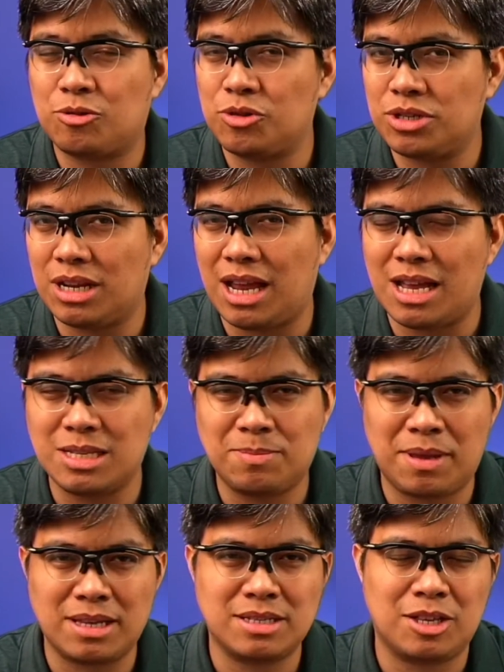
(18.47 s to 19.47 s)
crucial
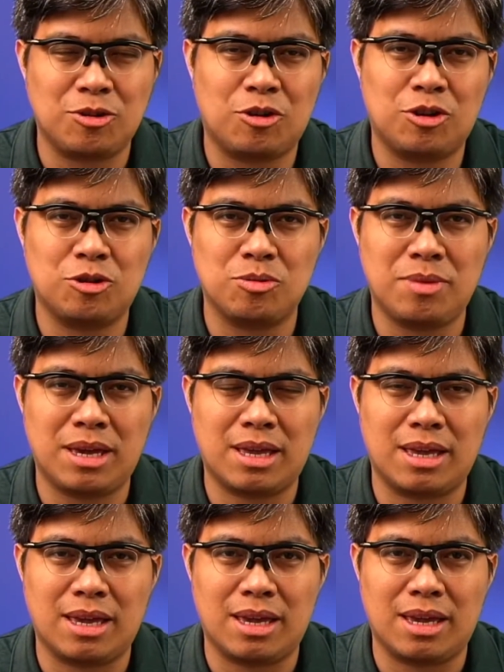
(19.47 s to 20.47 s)
aspect in order to make
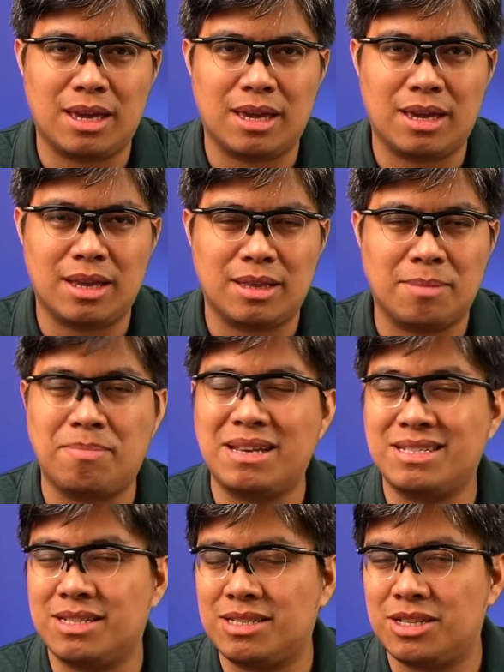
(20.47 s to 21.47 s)
the
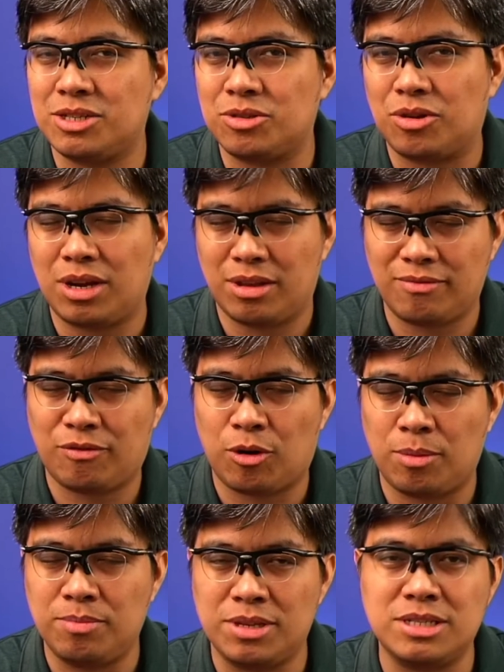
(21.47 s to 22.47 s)
best decision or
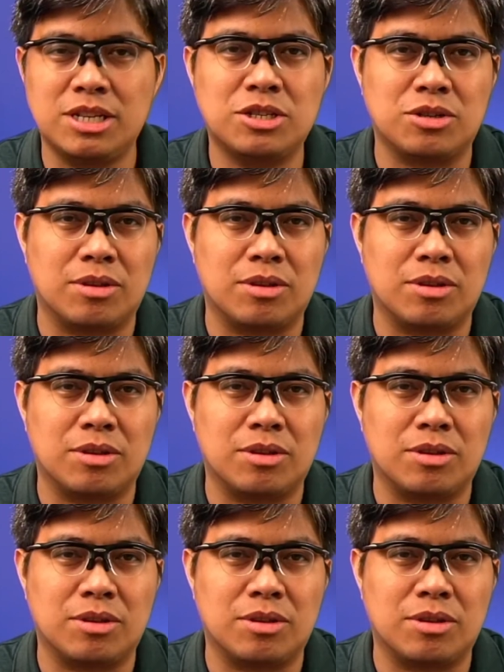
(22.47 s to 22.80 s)
informed decision.